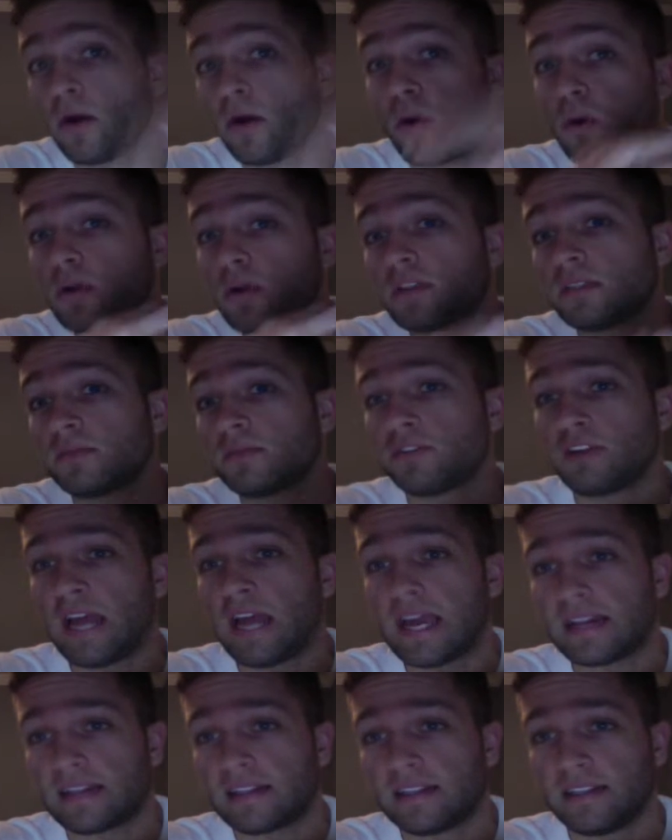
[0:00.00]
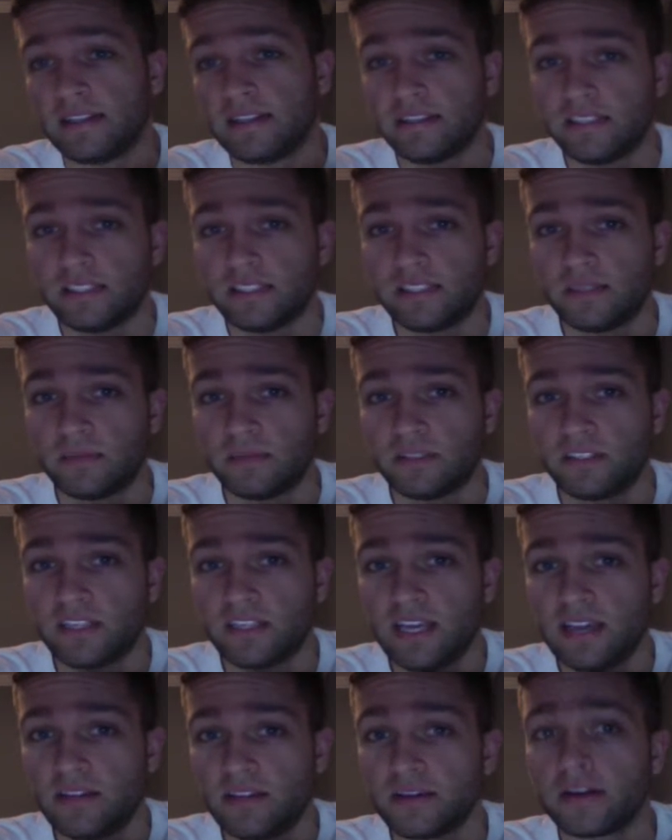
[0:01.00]
or subtract the systems
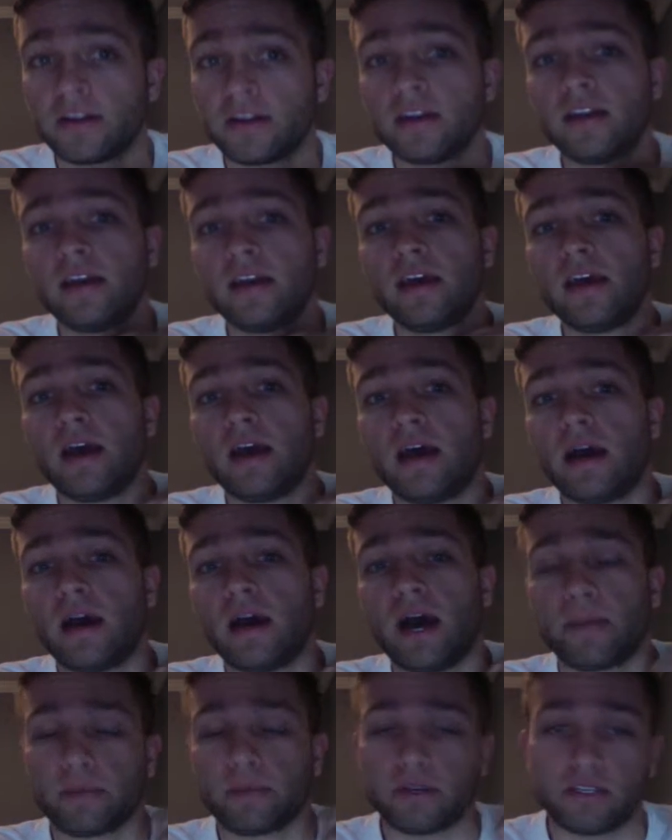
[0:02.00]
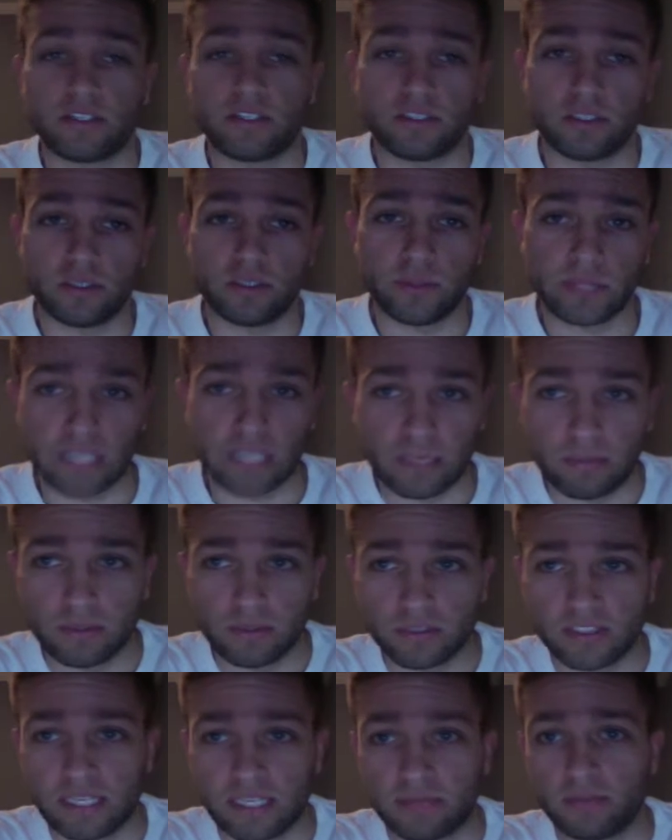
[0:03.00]
together. I'm going to show you a couple
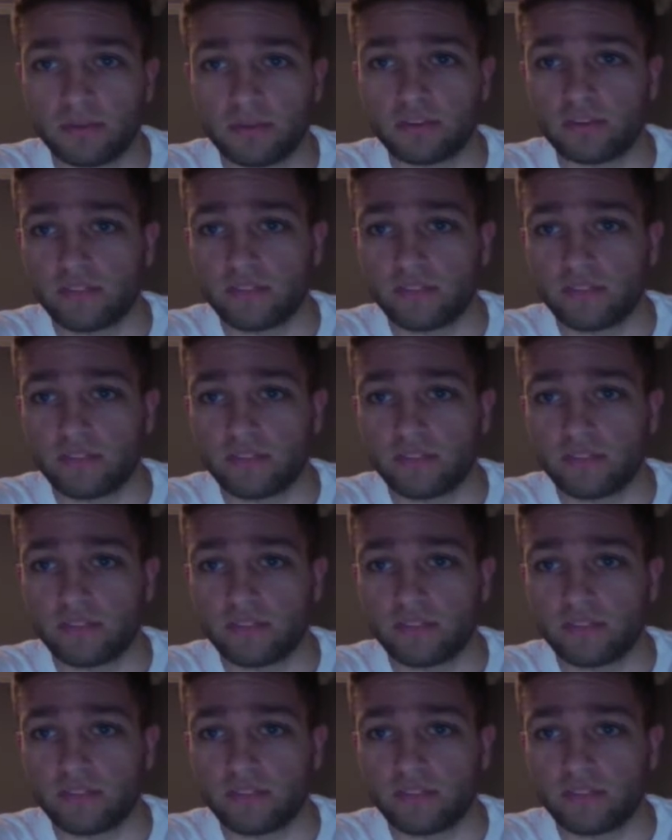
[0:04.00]
examples of